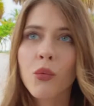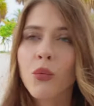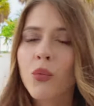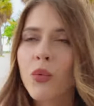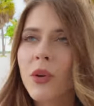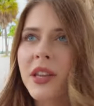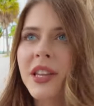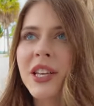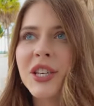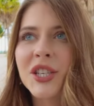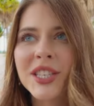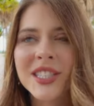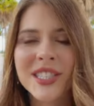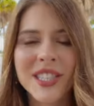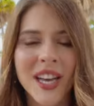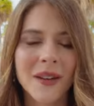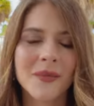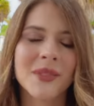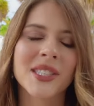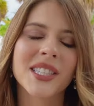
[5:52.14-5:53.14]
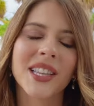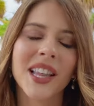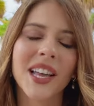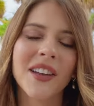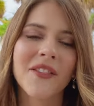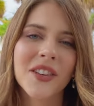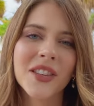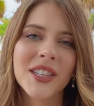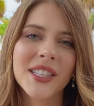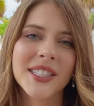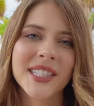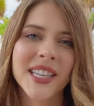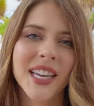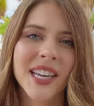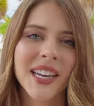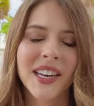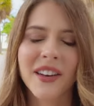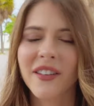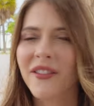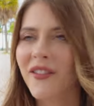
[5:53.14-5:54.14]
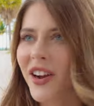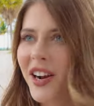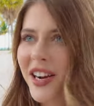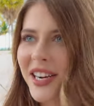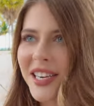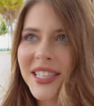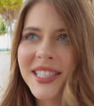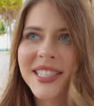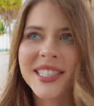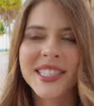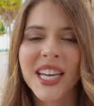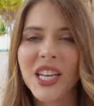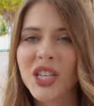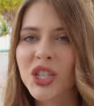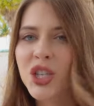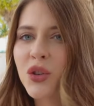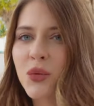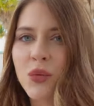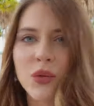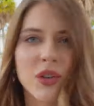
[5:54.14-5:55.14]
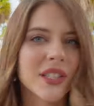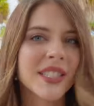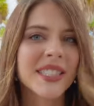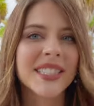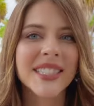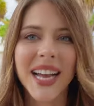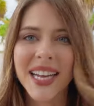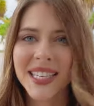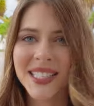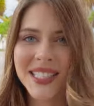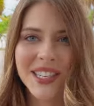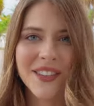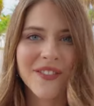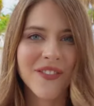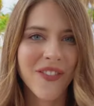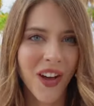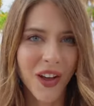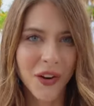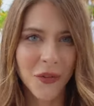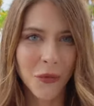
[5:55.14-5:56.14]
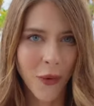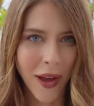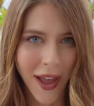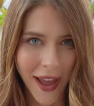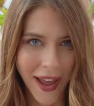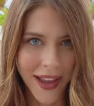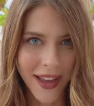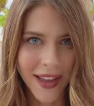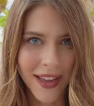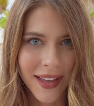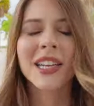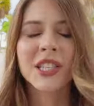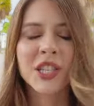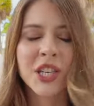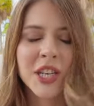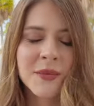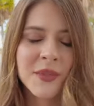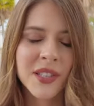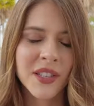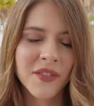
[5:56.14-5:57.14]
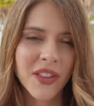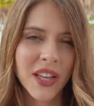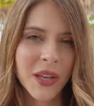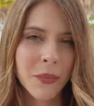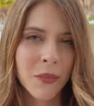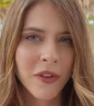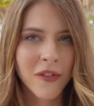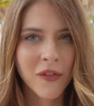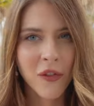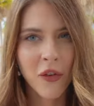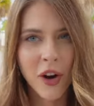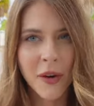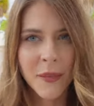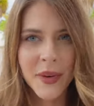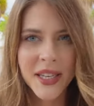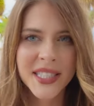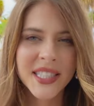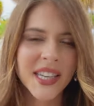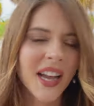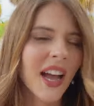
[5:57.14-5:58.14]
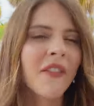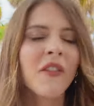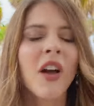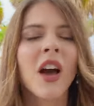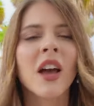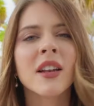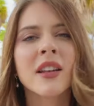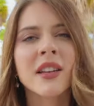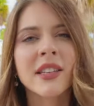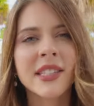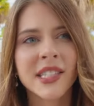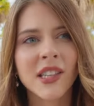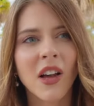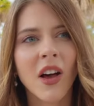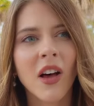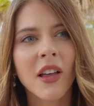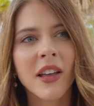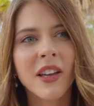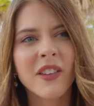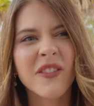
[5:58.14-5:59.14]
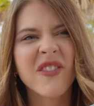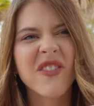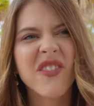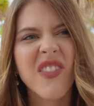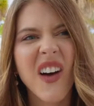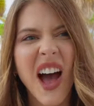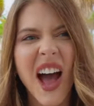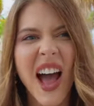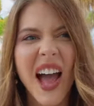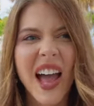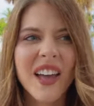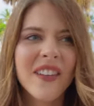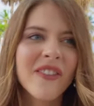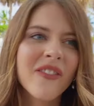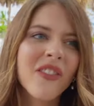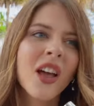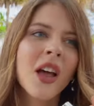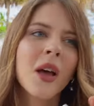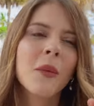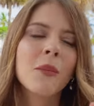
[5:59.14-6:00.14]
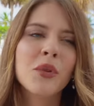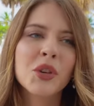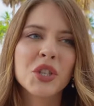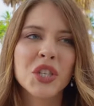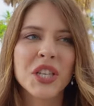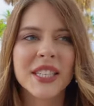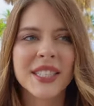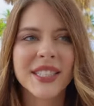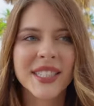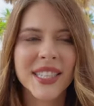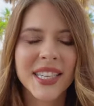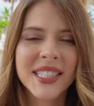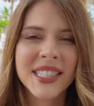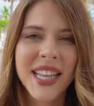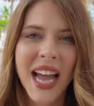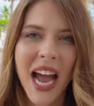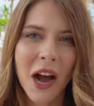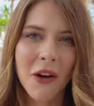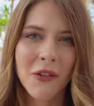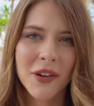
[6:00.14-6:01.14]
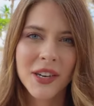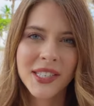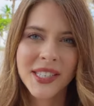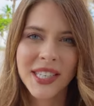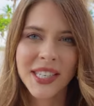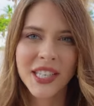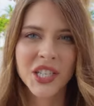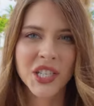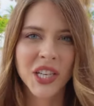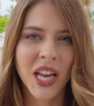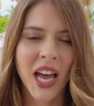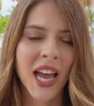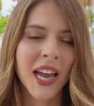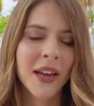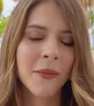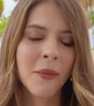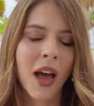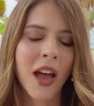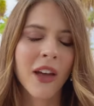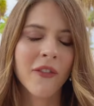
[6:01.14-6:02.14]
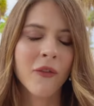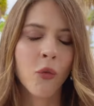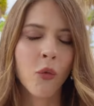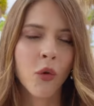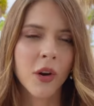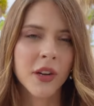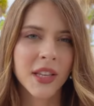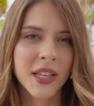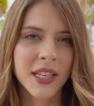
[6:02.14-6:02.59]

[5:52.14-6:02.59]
Really just comes to life on the skin in a very sensual, sexy, fun way. In terms of the performance, I've gotten a solid 5, pushing 6 hours each time I've worn